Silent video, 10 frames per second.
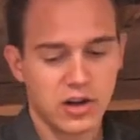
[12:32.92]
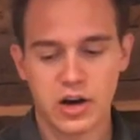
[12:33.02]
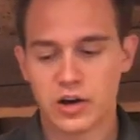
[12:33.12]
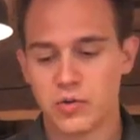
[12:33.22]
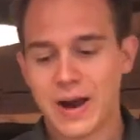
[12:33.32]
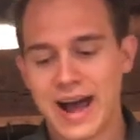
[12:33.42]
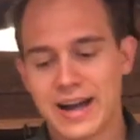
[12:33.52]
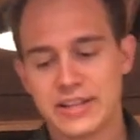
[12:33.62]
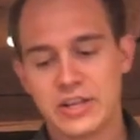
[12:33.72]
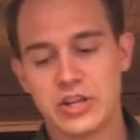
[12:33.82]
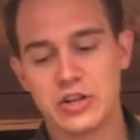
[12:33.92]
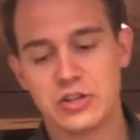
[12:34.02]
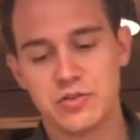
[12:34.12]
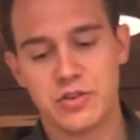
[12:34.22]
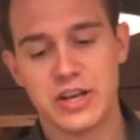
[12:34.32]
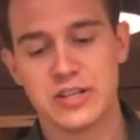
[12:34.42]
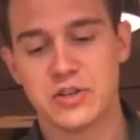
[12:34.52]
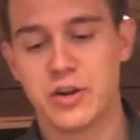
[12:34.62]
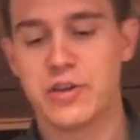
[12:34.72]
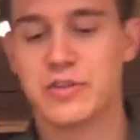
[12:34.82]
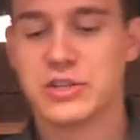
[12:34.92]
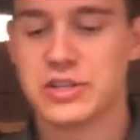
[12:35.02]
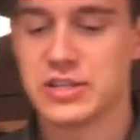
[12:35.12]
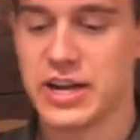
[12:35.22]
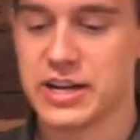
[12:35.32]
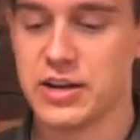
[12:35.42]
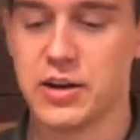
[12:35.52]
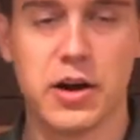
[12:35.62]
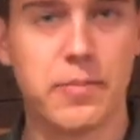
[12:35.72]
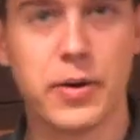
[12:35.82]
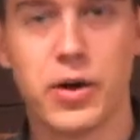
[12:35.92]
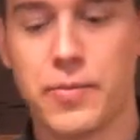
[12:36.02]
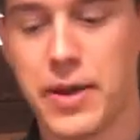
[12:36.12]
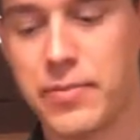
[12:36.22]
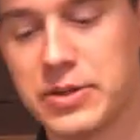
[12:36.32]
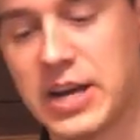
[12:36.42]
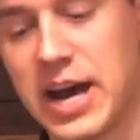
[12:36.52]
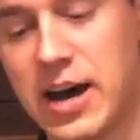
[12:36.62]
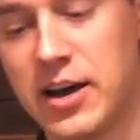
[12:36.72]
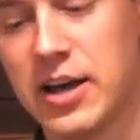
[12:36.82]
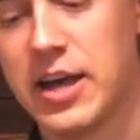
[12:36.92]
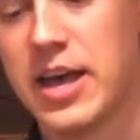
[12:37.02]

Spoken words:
little rag that you can use for this, or even just like a little paper towel,